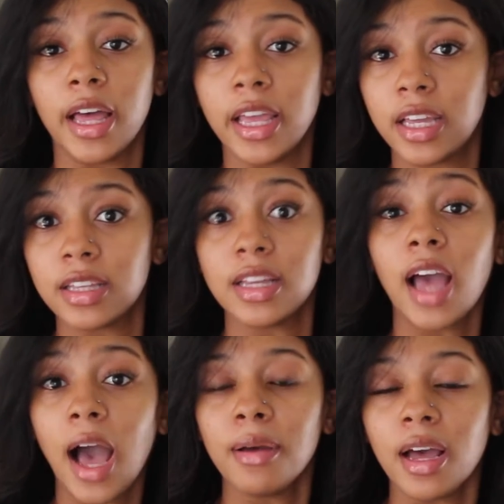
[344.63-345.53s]
Like
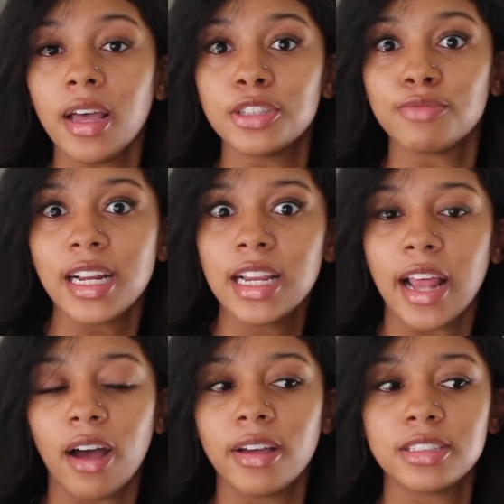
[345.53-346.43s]
I, it's ready
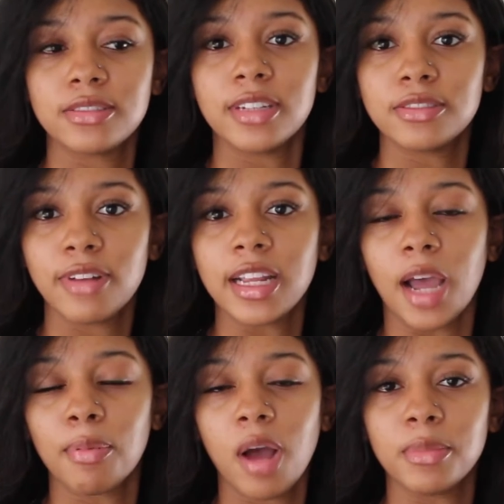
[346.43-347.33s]
now. It's it's ready.
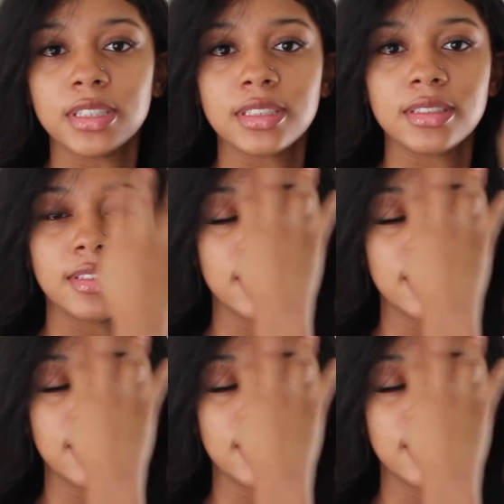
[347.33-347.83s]
I promise.